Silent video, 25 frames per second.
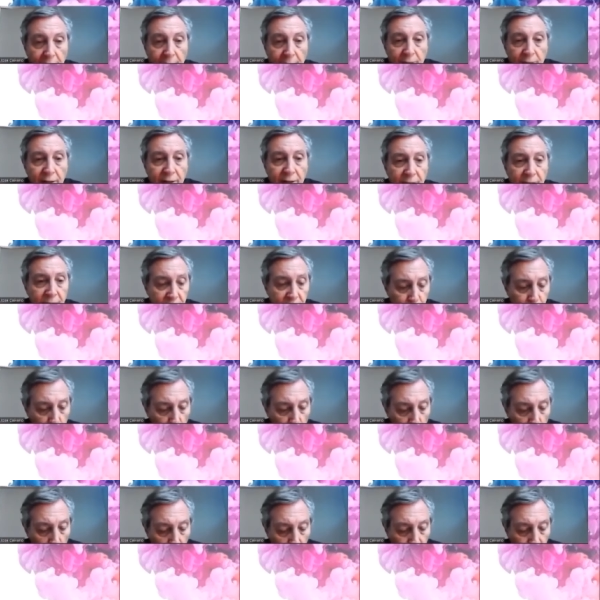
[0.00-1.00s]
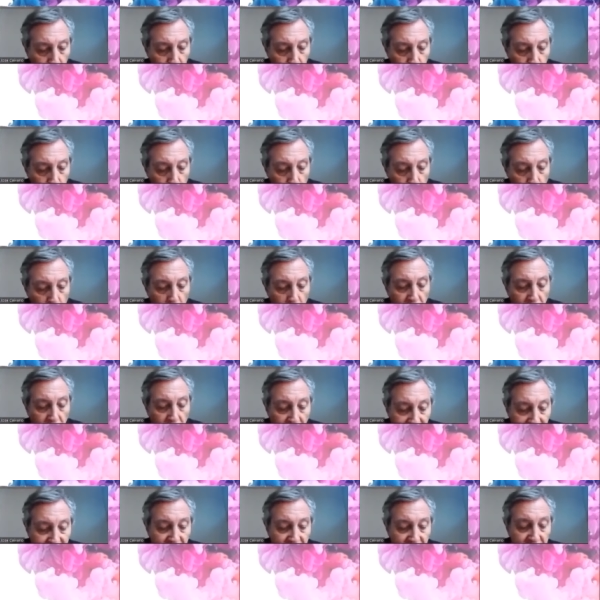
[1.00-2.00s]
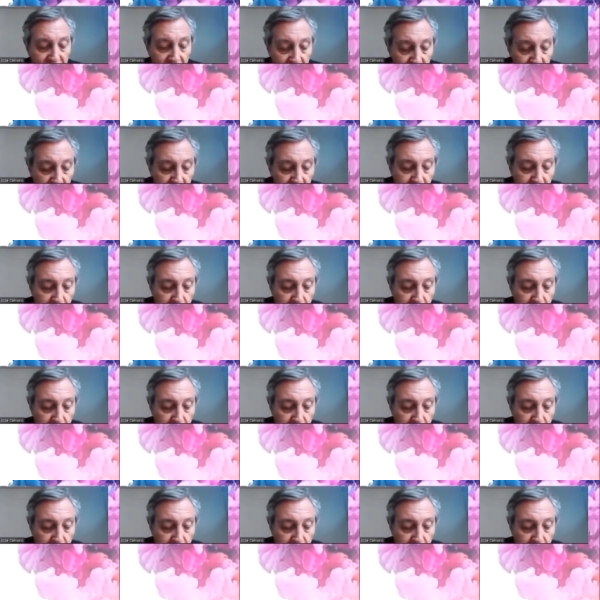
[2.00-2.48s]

This is more, more evident